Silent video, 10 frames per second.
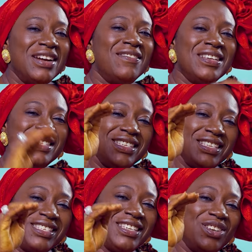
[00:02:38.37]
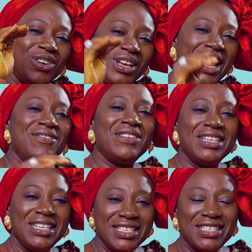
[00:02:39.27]
resisting your life
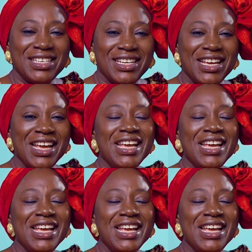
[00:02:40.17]
and destiny